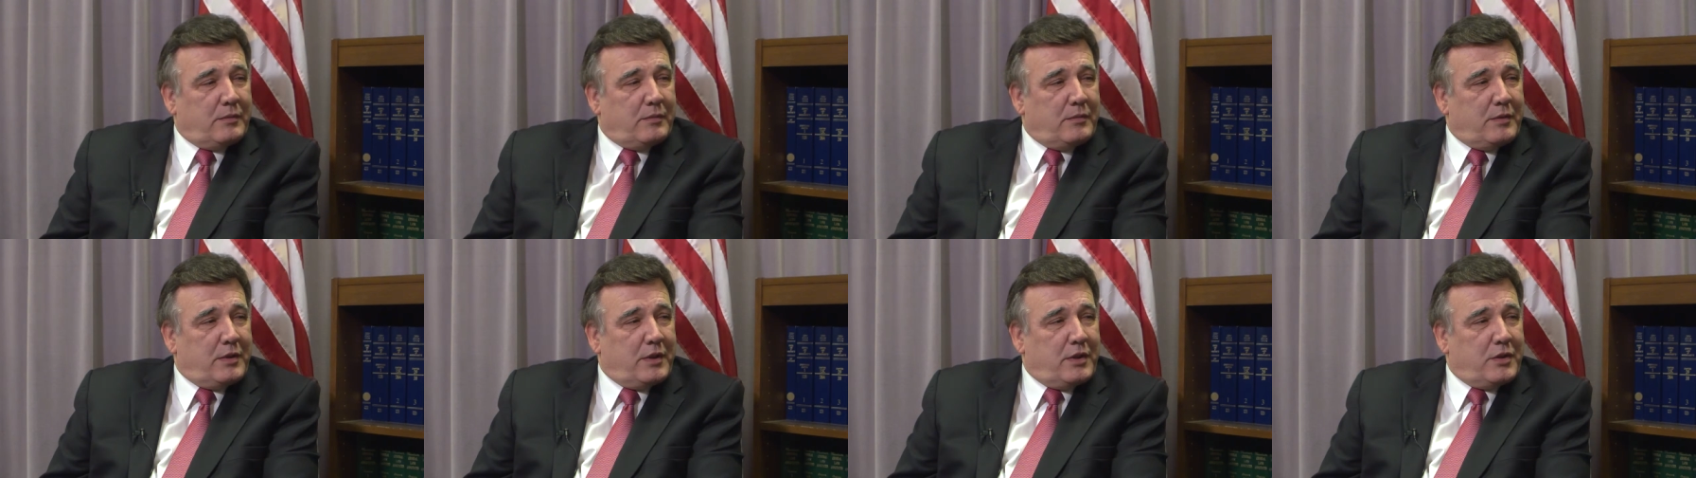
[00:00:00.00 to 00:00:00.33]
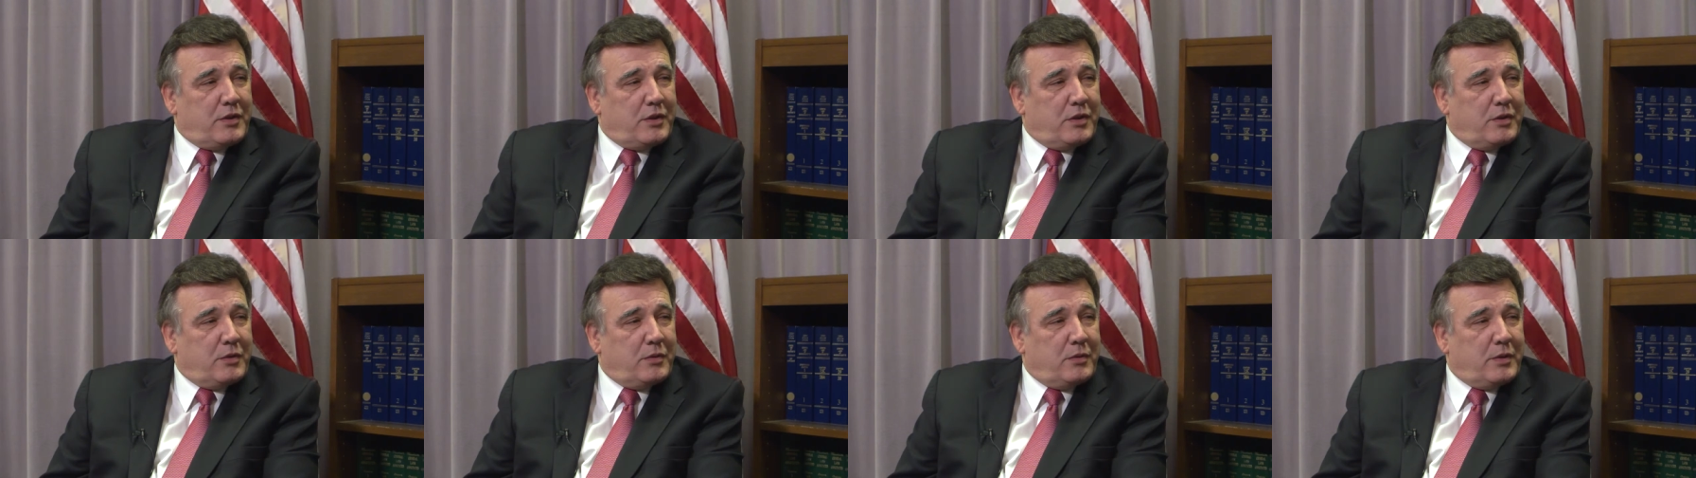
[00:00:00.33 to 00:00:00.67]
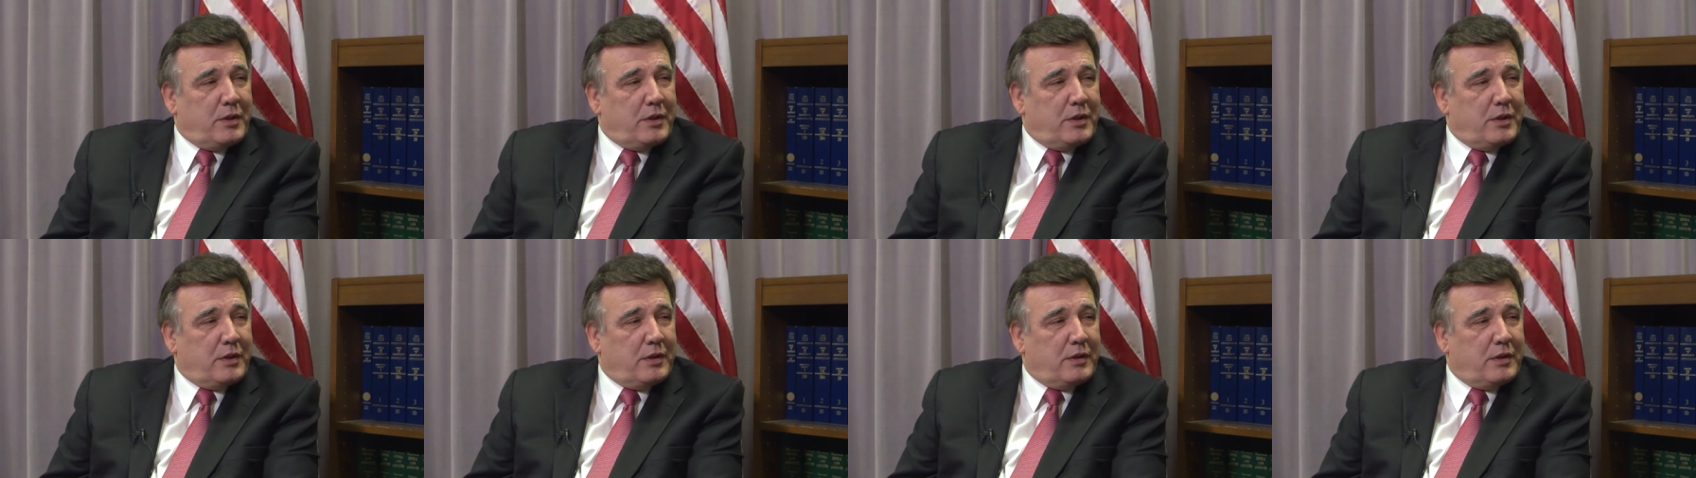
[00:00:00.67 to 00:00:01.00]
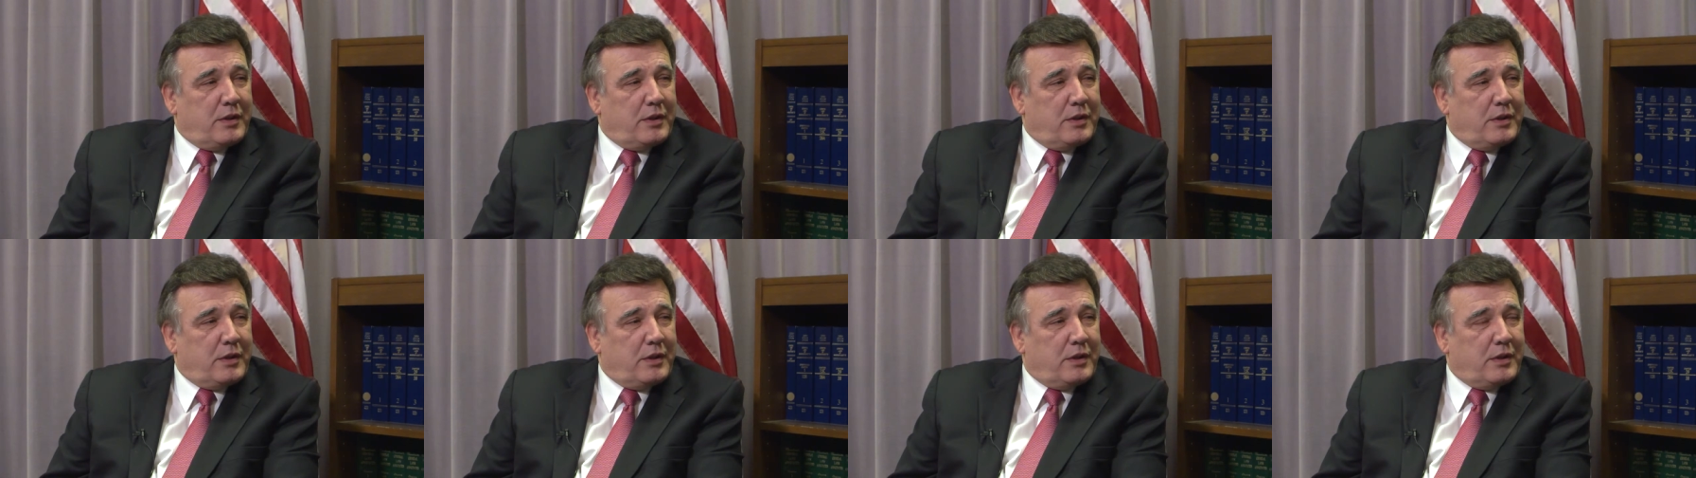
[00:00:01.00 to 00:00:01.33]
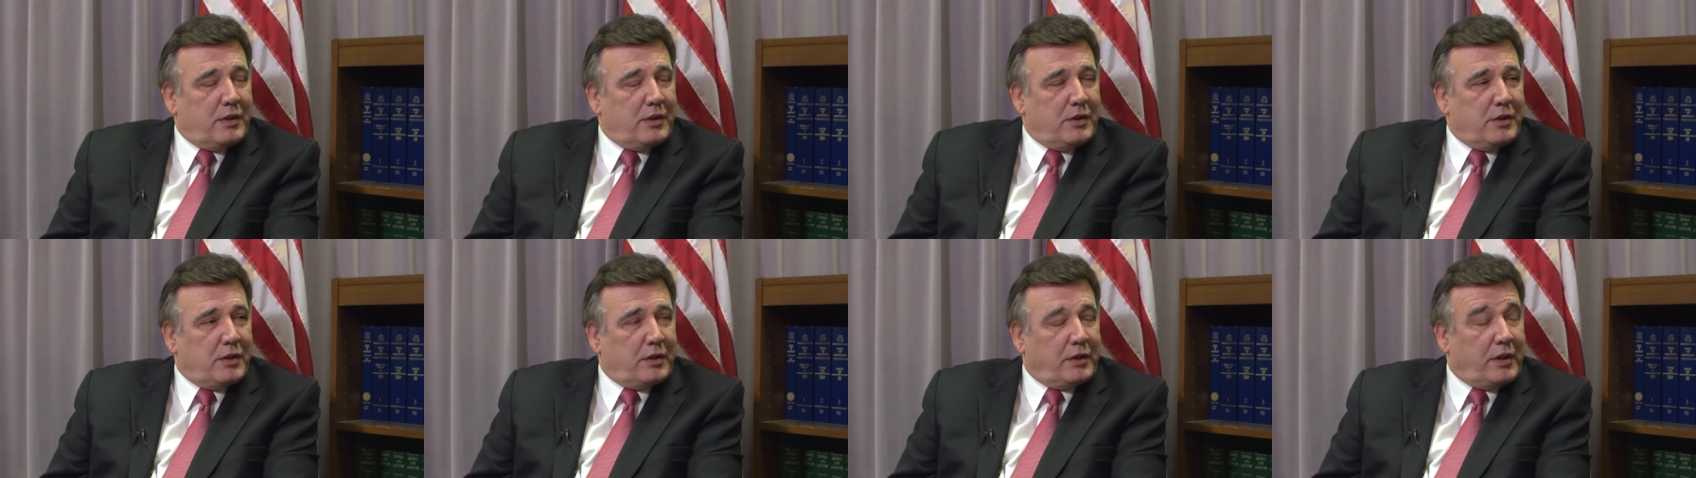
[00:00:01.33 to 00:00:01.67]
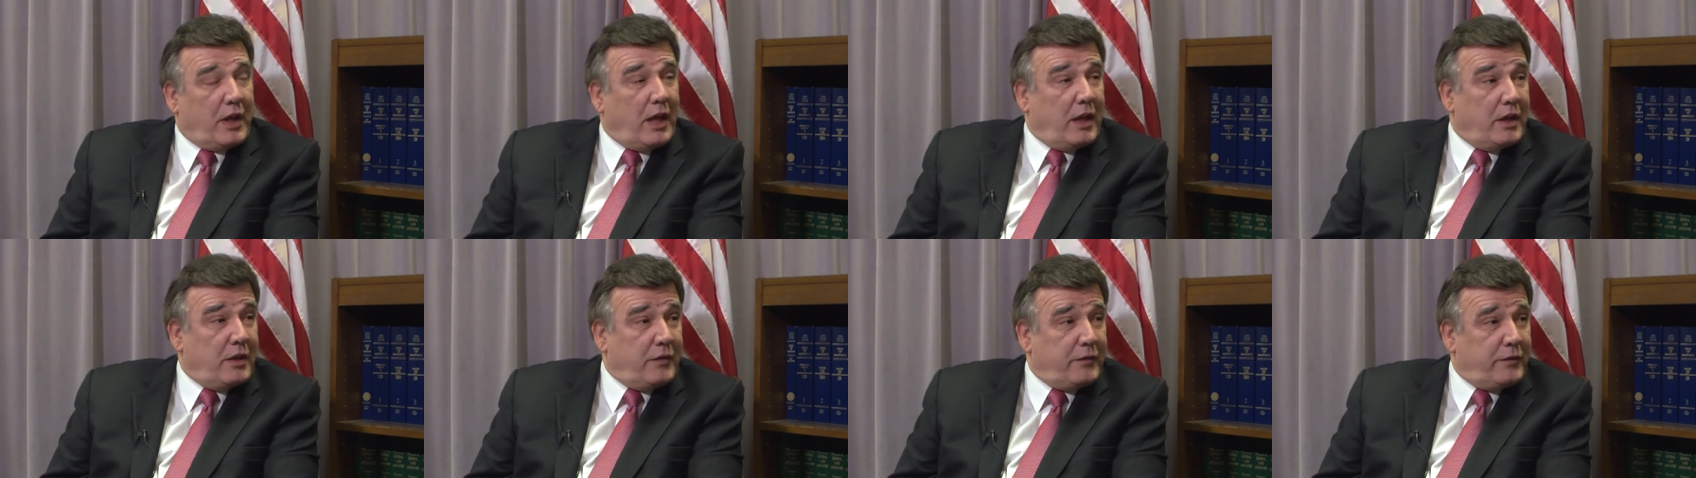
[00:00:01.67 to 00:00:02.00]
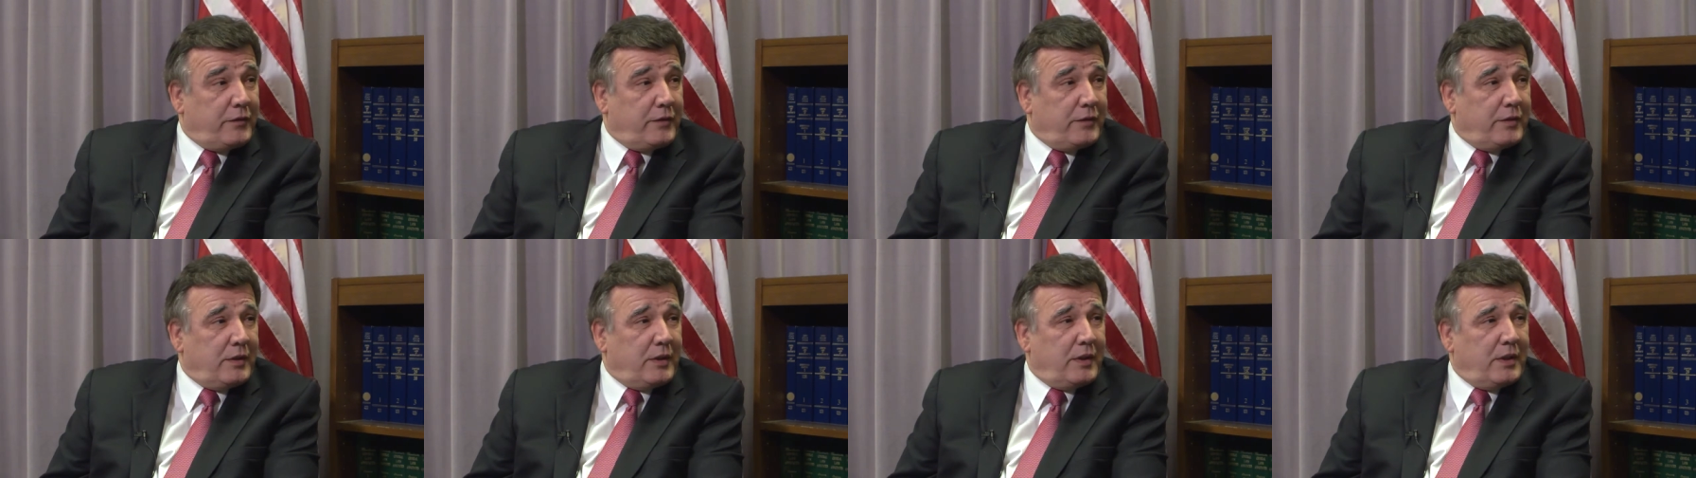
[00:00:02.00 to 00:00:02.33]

issue in your life,